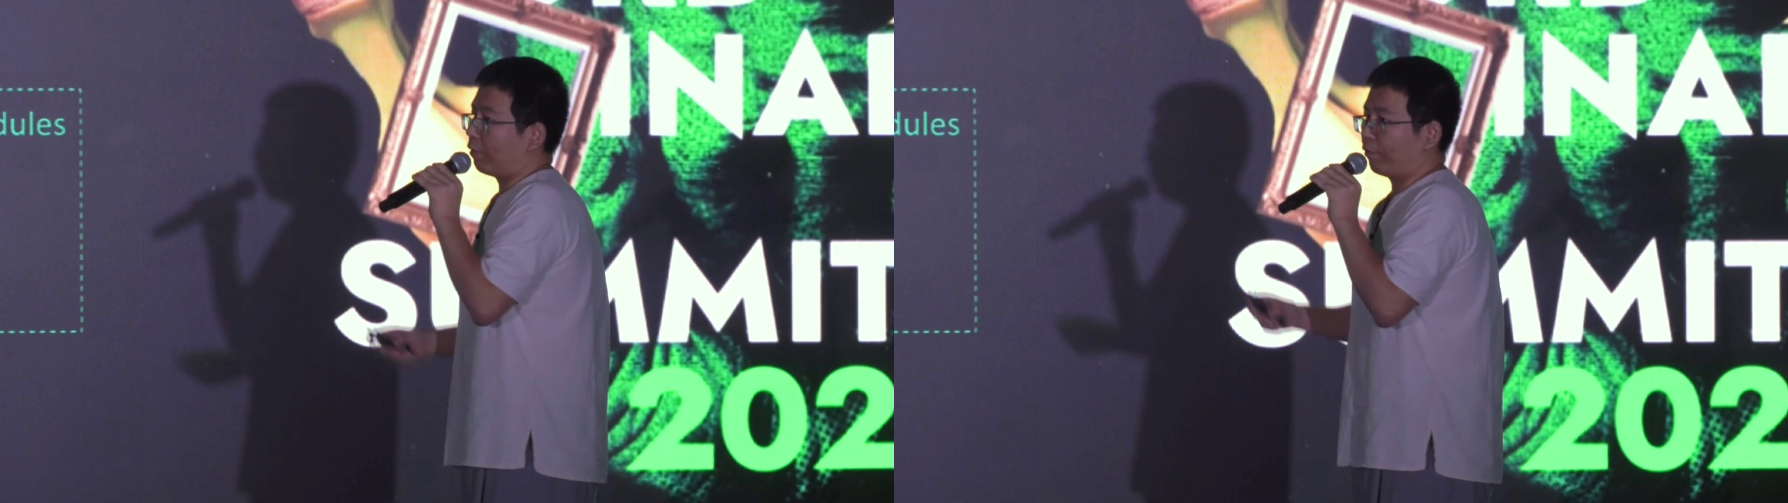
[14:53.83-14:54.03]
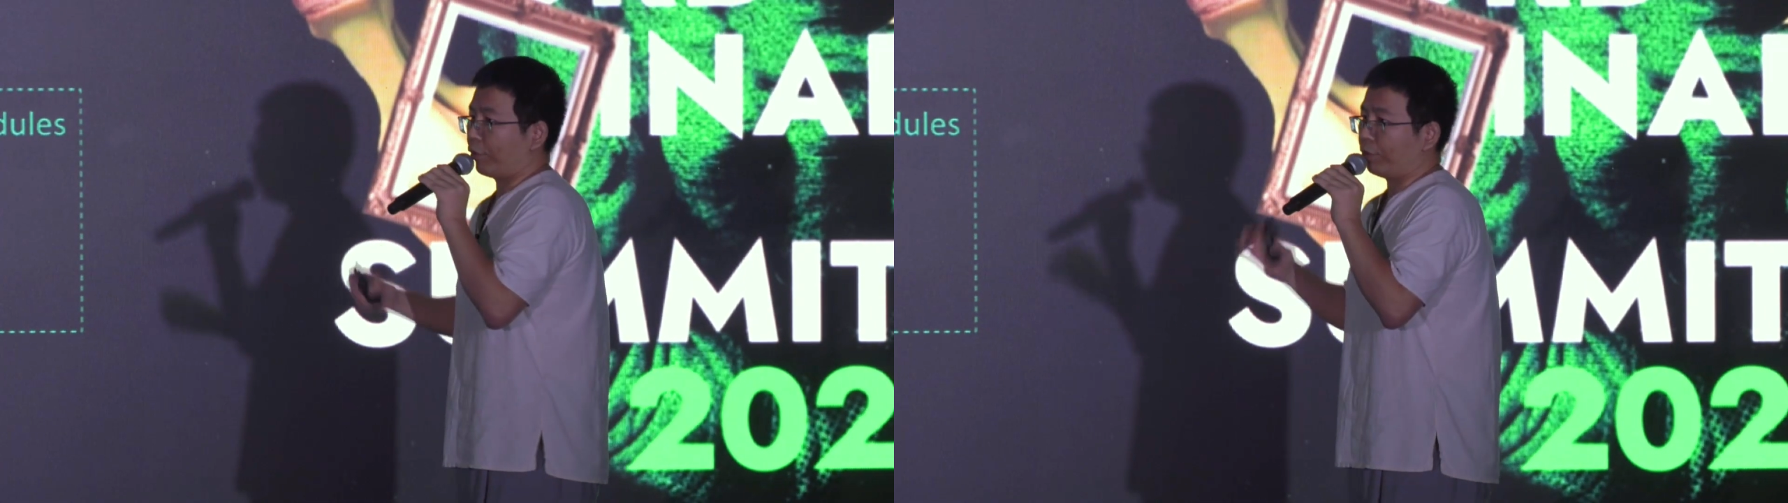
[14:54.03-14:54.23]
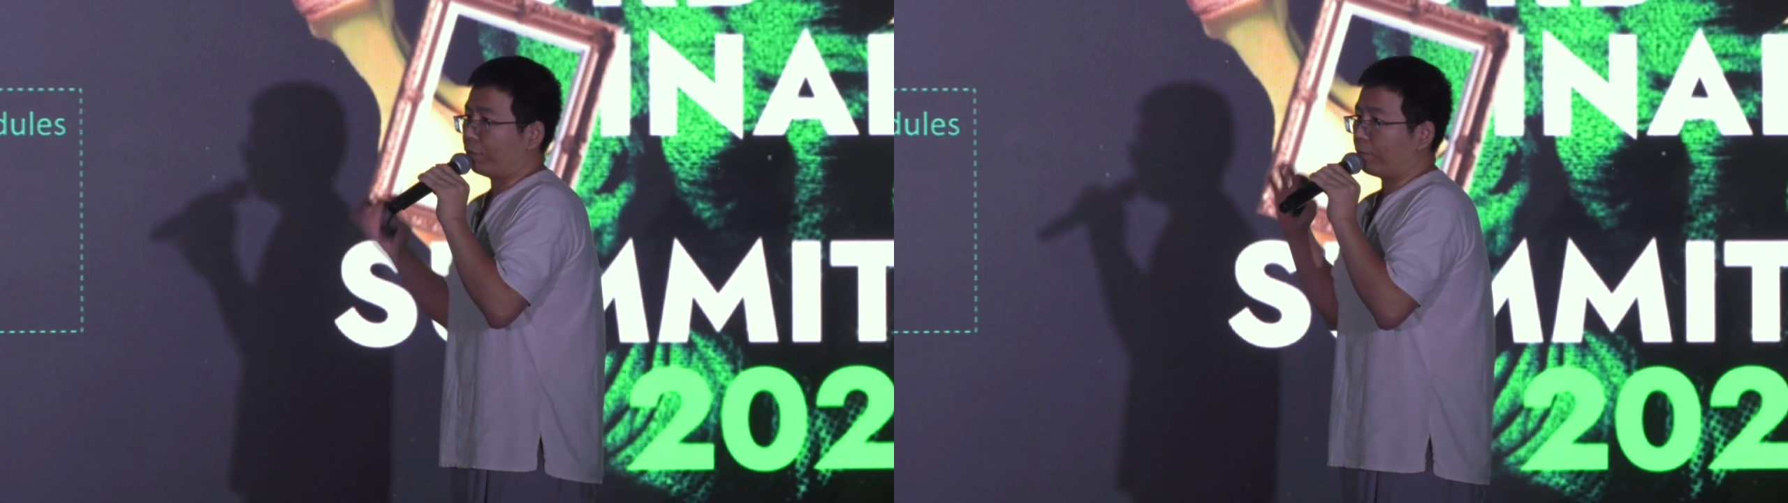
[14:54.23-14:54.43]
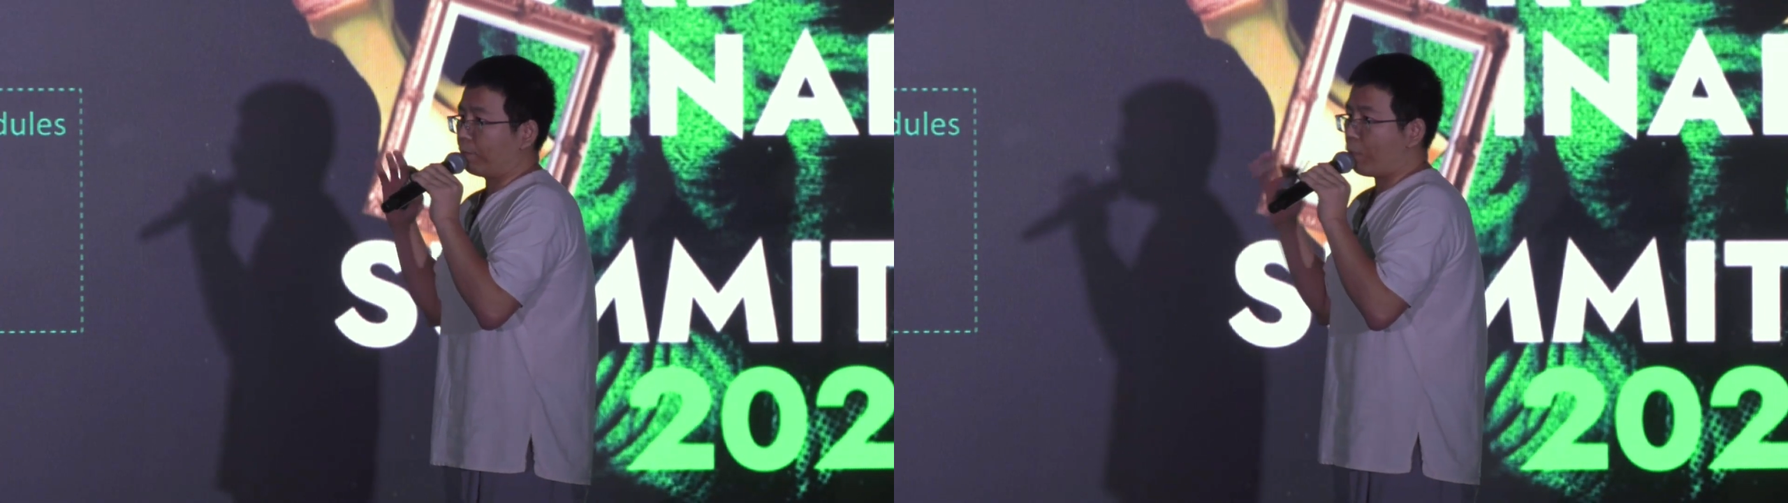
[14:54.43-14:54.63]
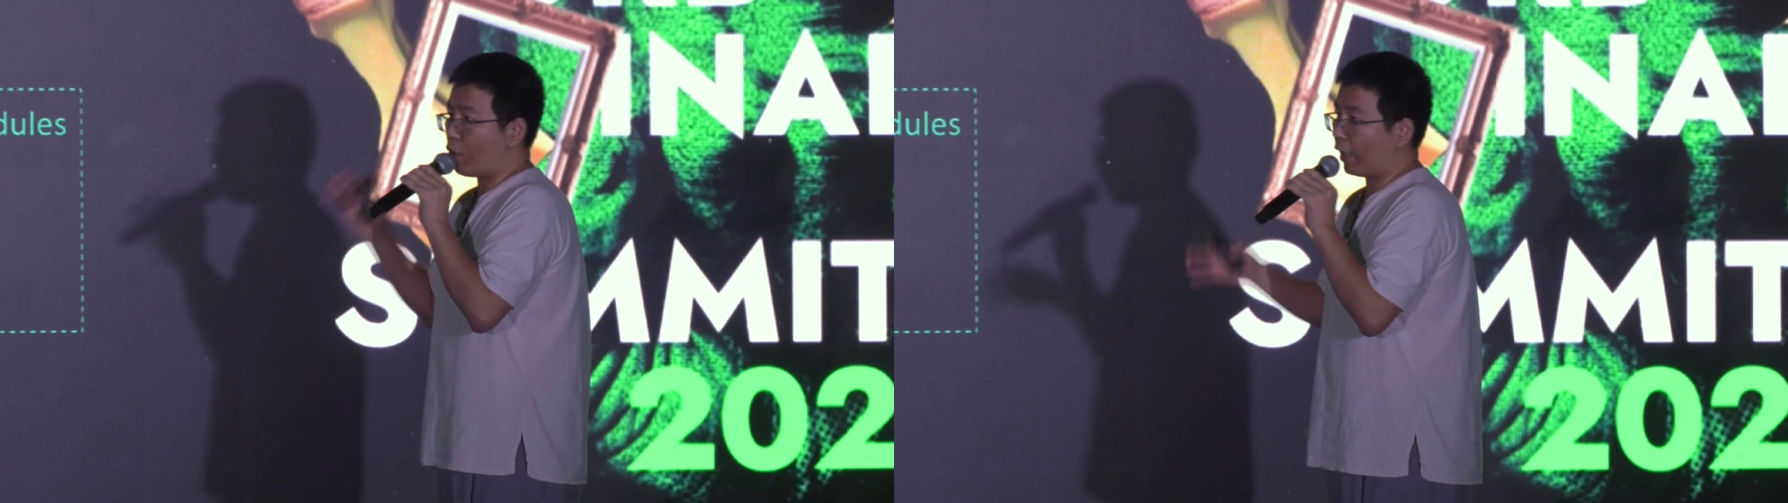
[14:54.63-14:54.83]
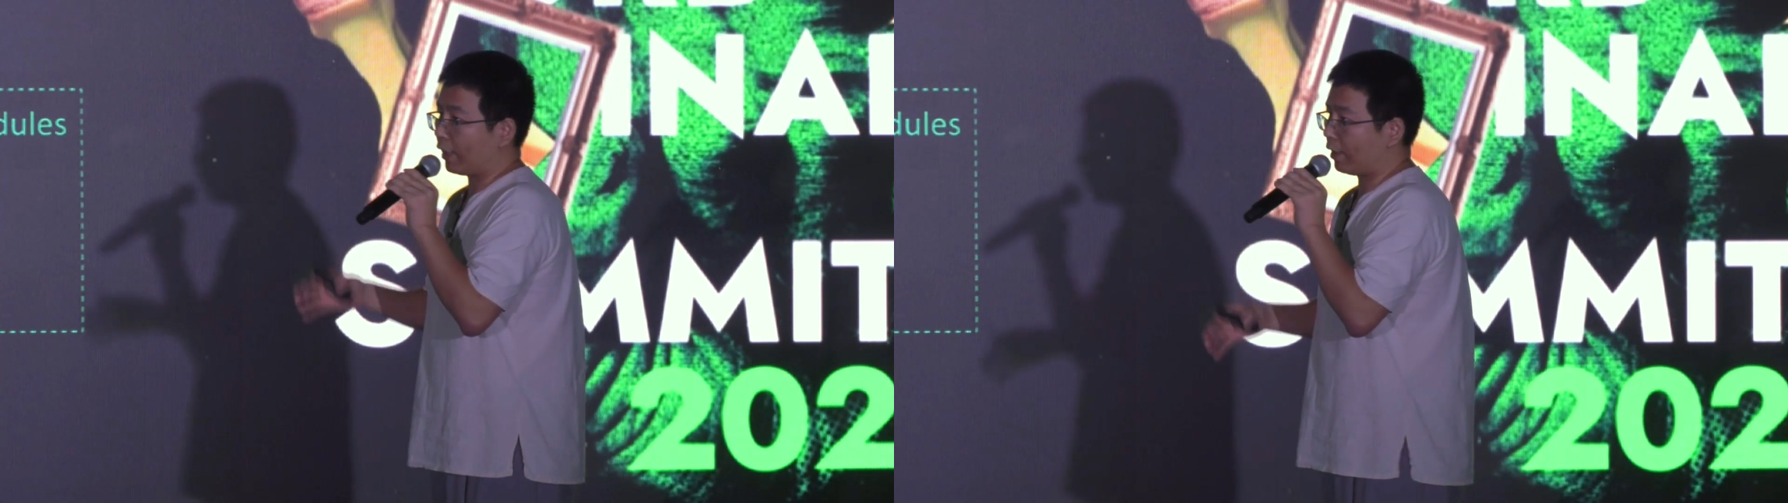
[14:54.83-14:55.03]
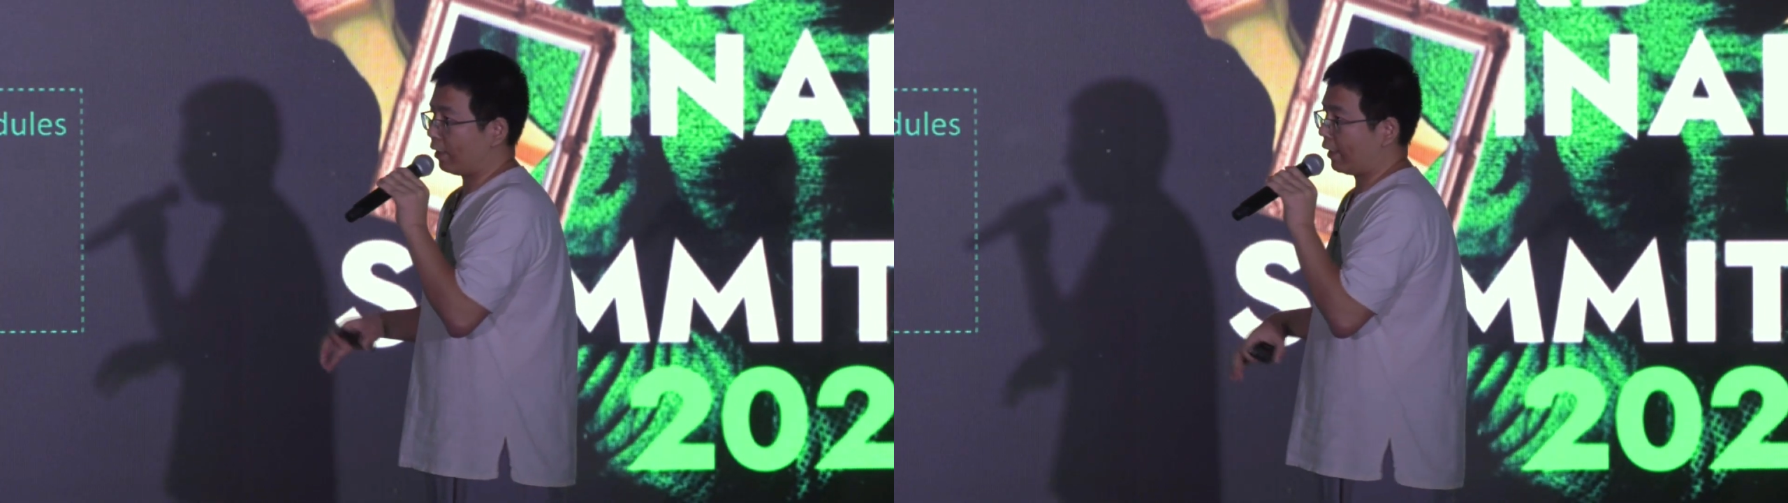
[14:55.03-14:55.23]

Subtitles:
viewpoint,